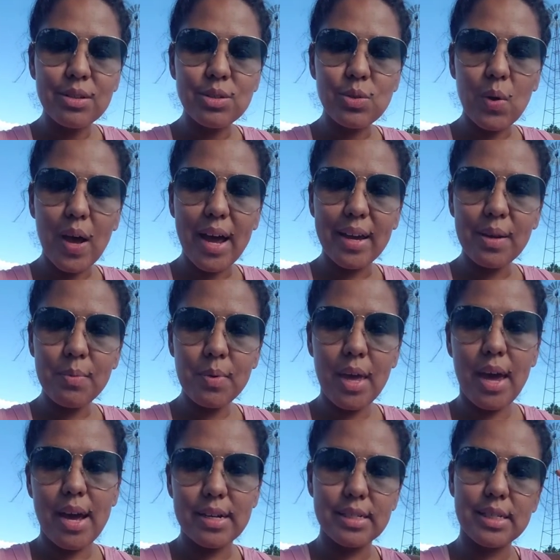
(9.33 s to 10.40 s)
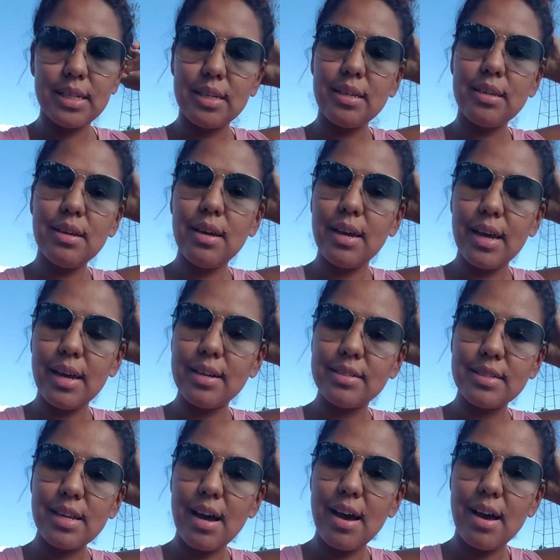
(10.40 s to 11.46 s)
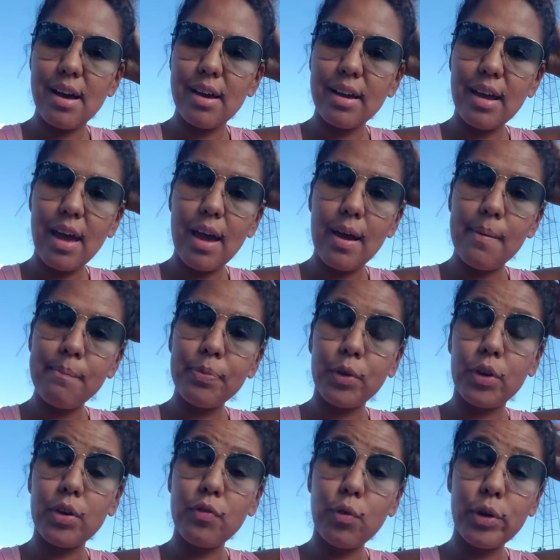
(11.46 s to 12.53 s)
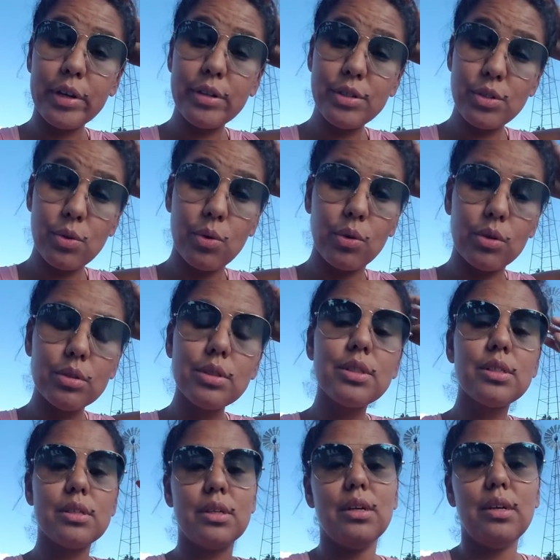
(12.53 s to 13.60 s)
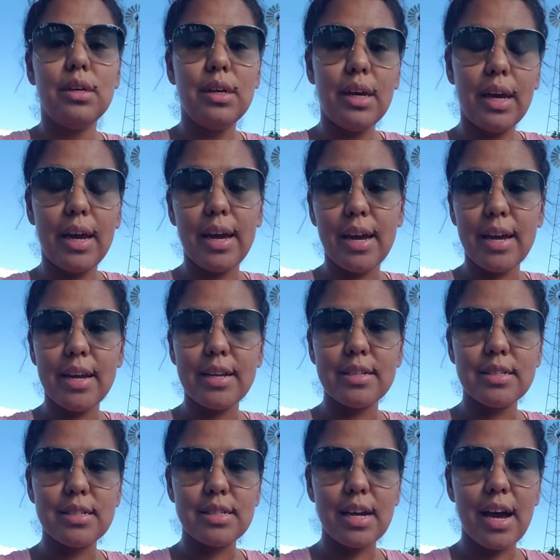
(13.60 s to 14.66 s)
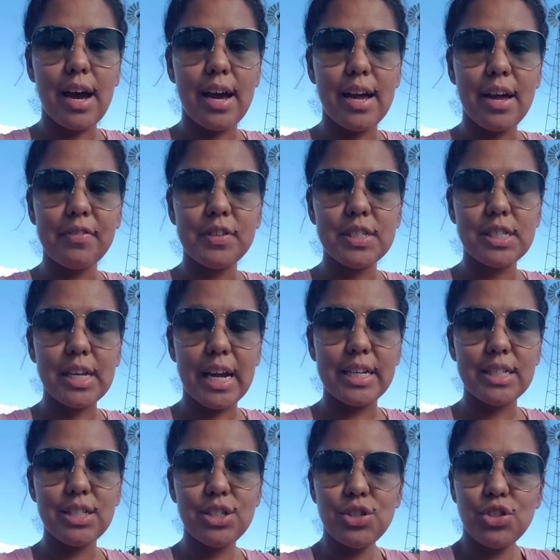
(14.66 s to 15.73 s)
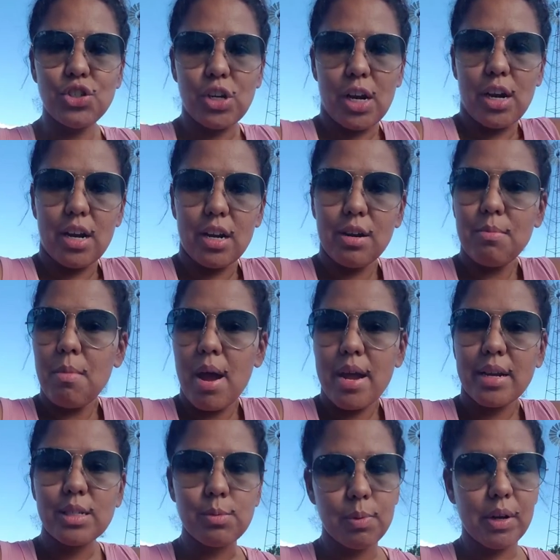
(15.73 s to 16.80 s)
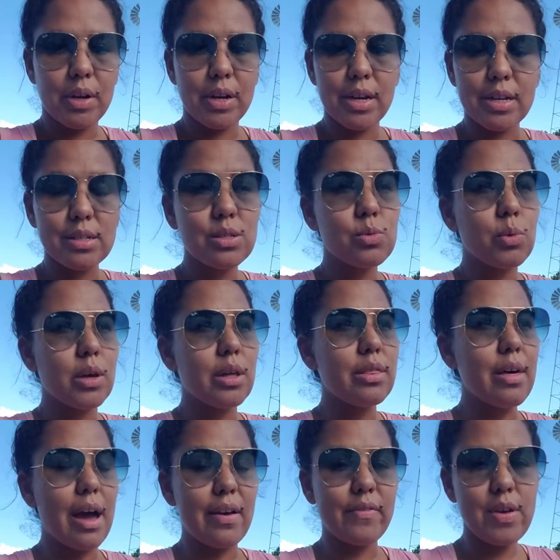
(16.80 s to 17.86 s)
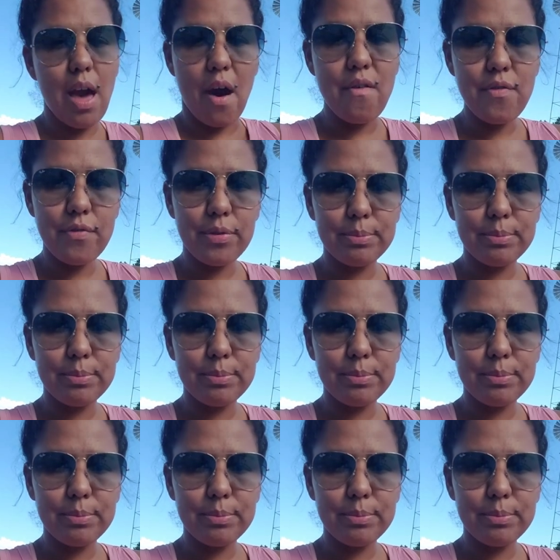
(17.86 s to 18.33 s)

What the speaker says: So I am Cassie and I am 34 years old and I have decided to share my experience with IVF.